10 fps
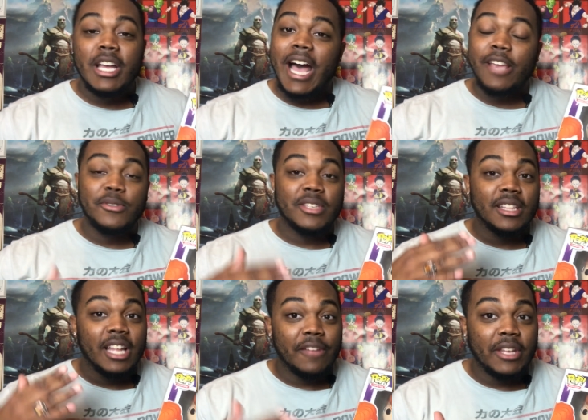I used to
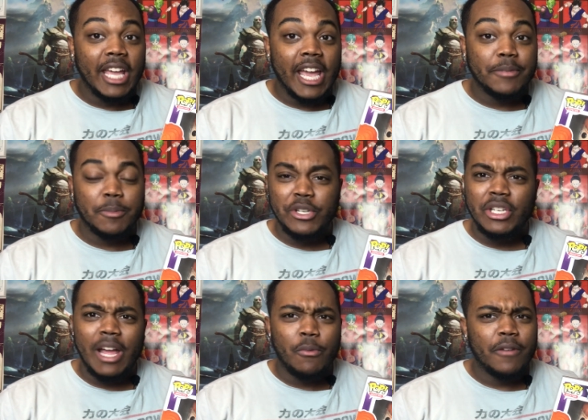love the games, especially
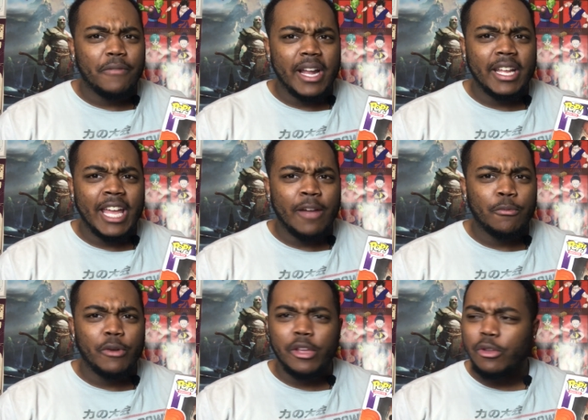that one fighting game
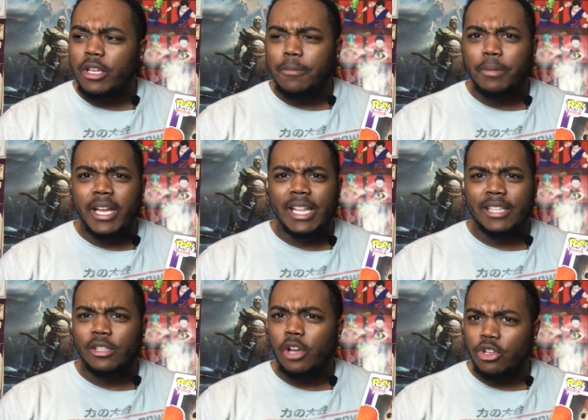where you get to play like
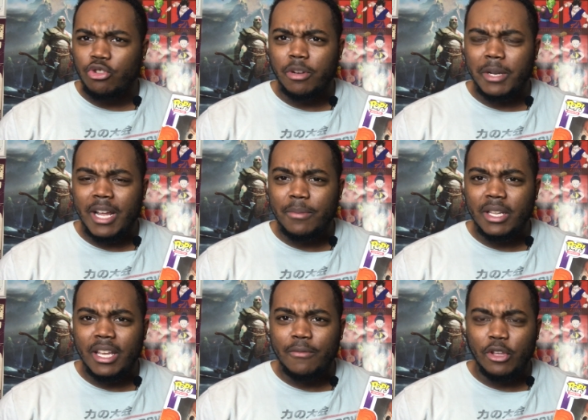the Dark Tournament, I believe.